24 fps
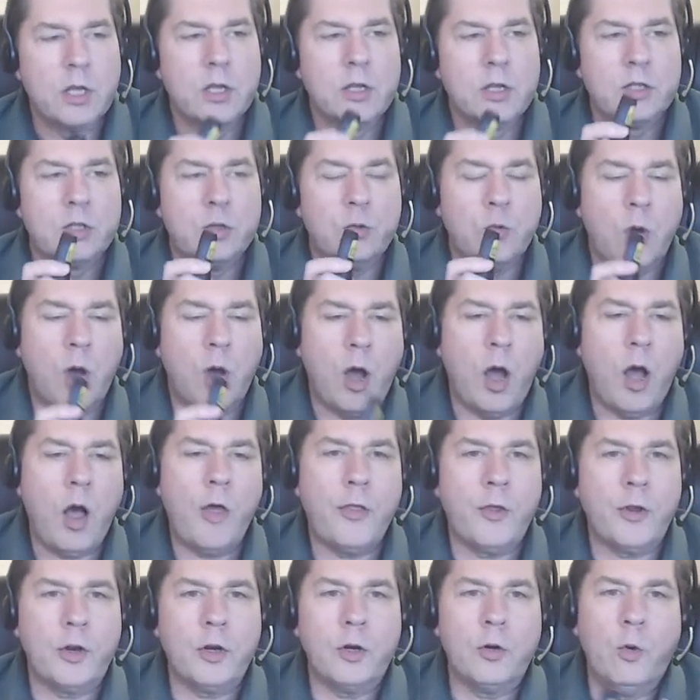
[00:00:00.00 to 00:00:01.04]
to
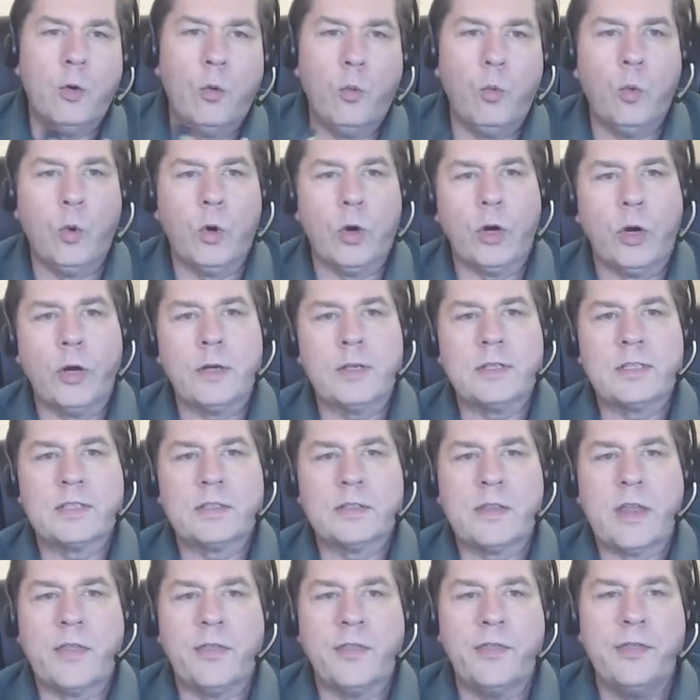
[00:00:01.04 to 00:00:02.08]
other words
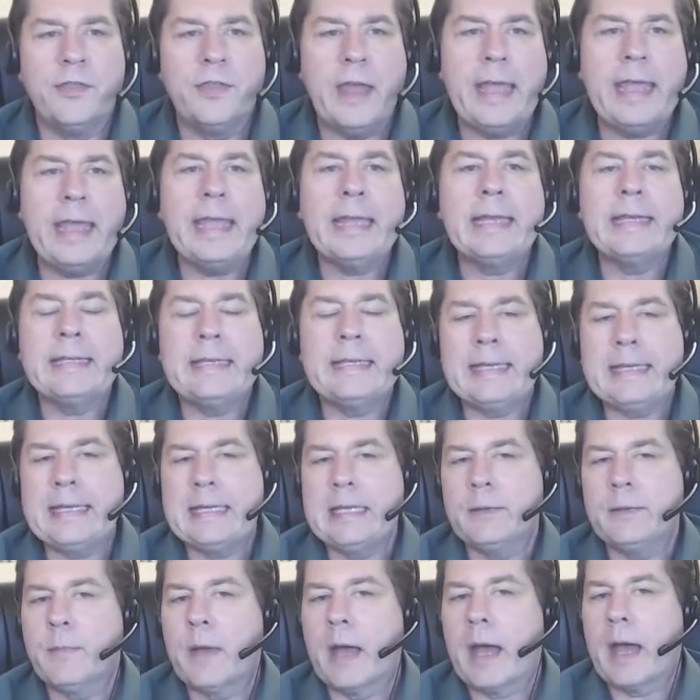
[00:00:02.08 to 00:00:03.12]
that they
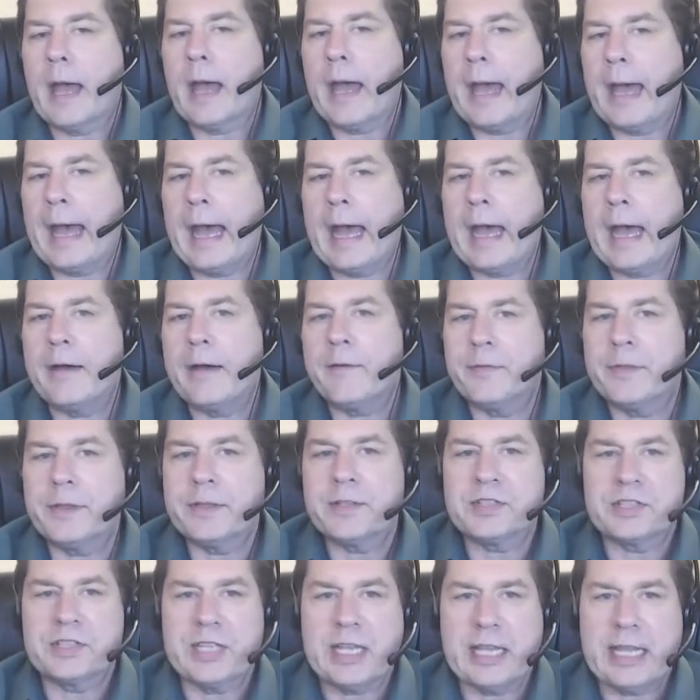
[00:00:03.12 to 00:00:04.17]
deem have the
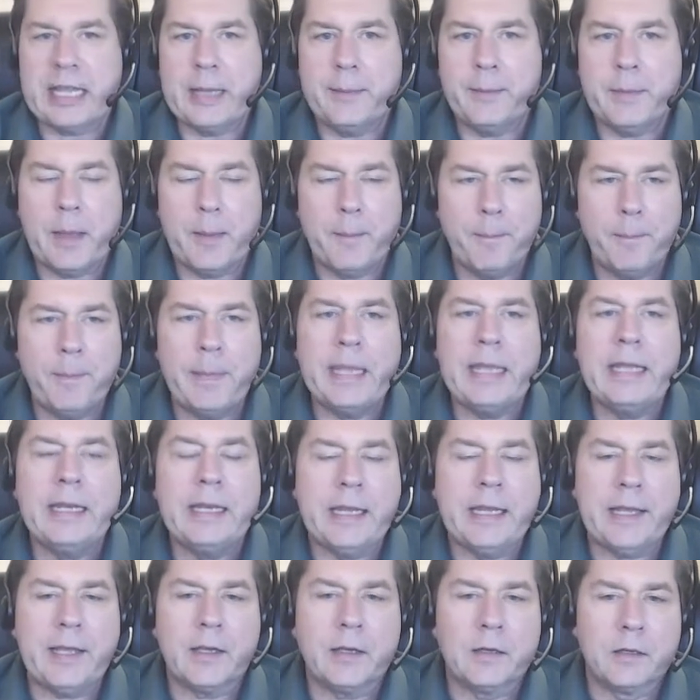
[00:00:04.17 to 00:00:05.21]
same
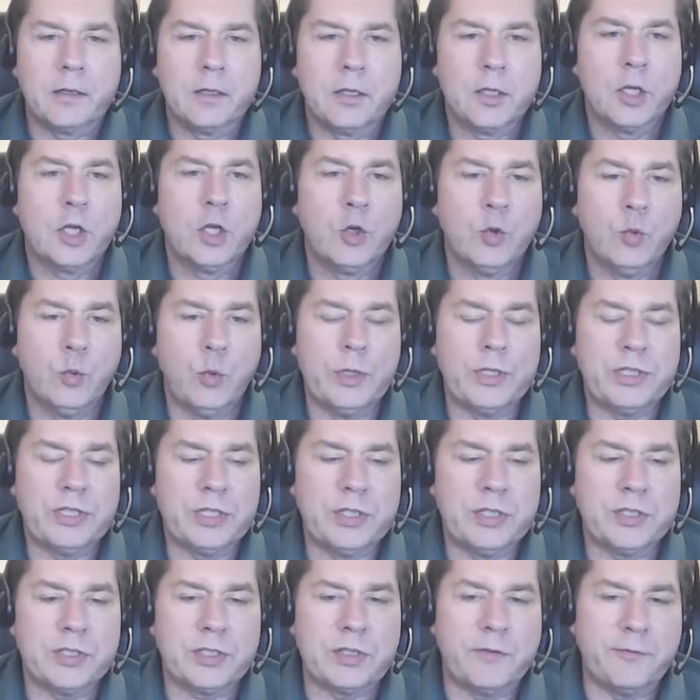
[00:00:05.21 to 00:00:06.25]
meaning, which
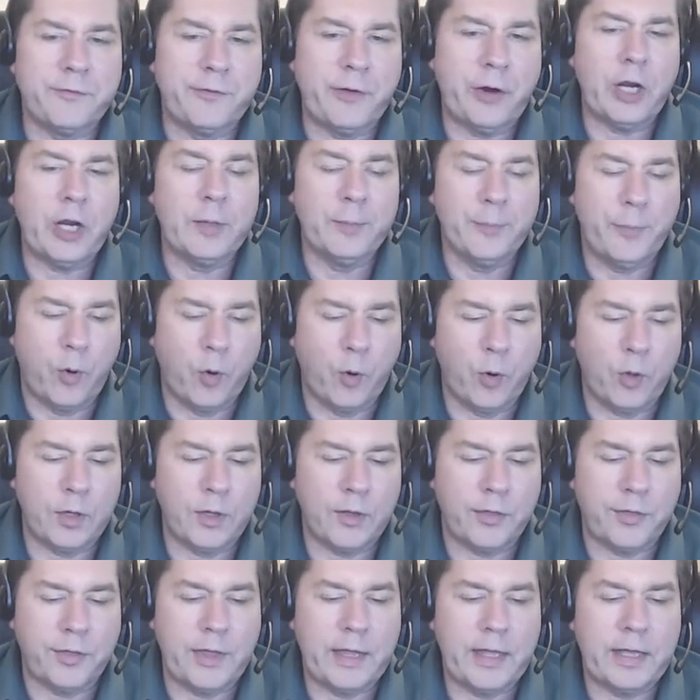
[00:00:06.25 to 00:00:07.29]
is a very
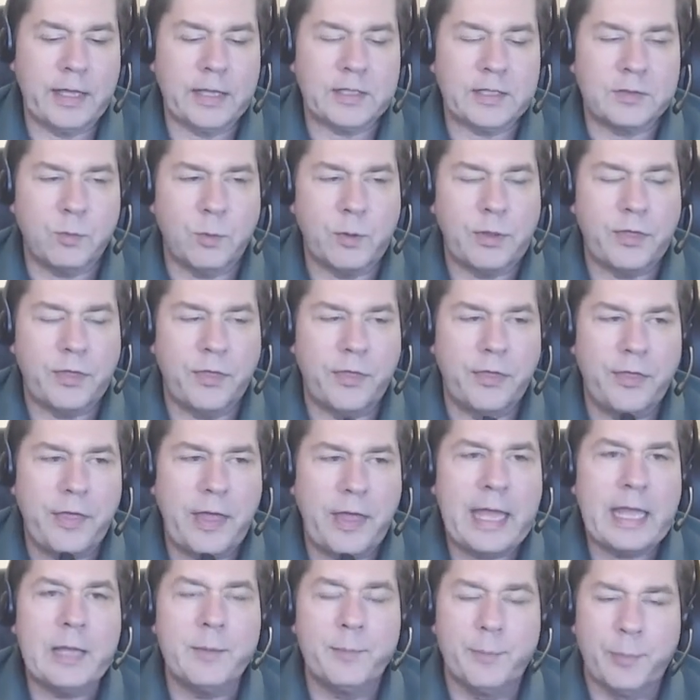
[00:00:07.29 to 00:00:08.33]
important thing. It's what
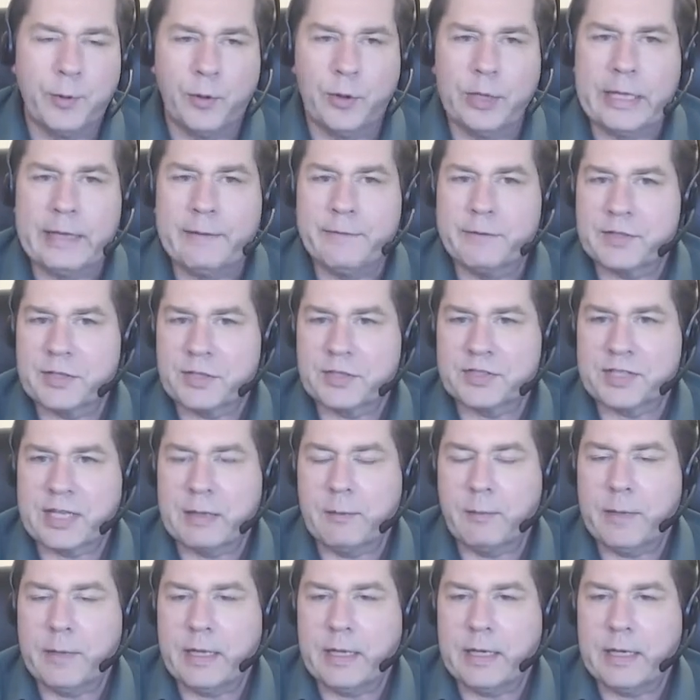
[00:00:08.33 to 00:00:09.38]
they believe is the
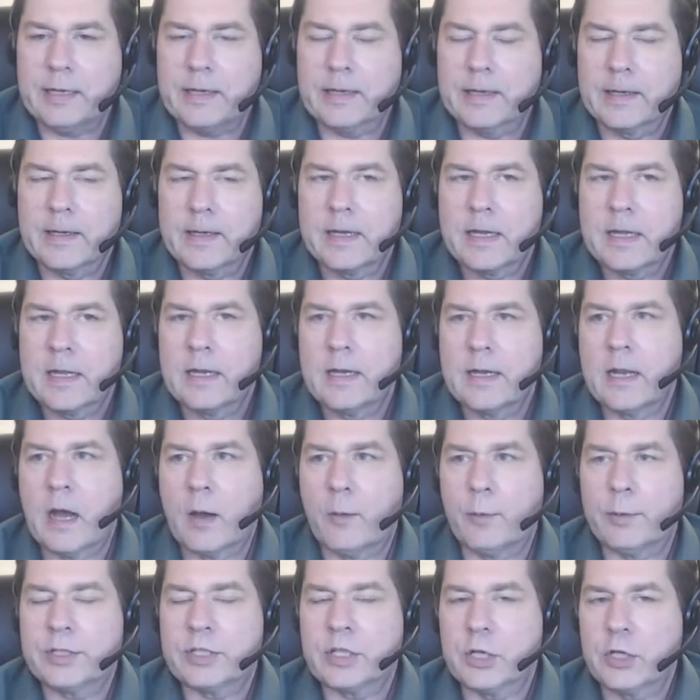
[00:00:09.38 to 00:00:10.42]
same meaning,
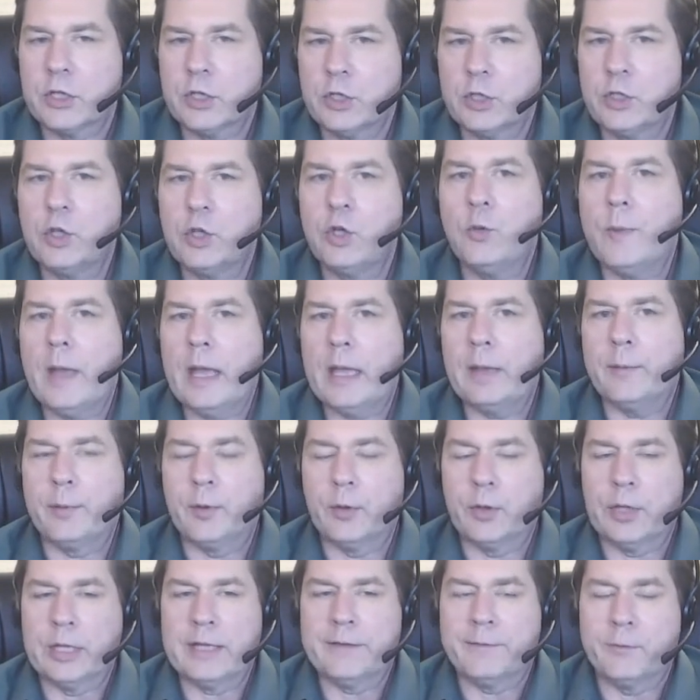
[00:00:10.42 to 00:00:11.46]
not what you may
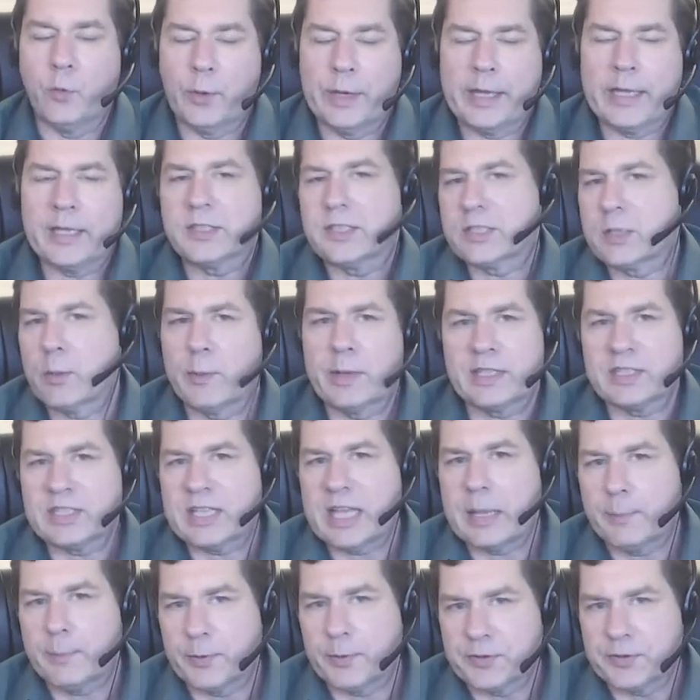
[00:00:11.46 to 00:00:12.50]
believe. And we'll get some
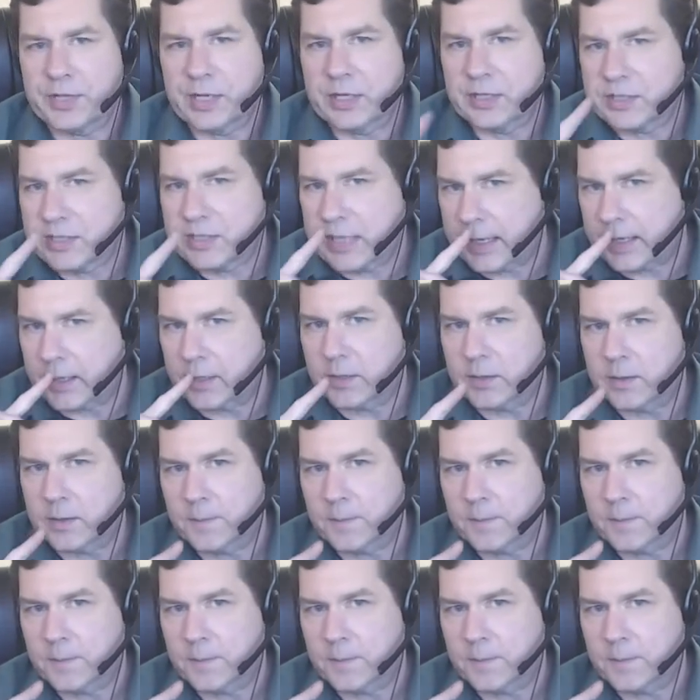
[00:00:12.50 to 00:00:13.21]
examples in a second.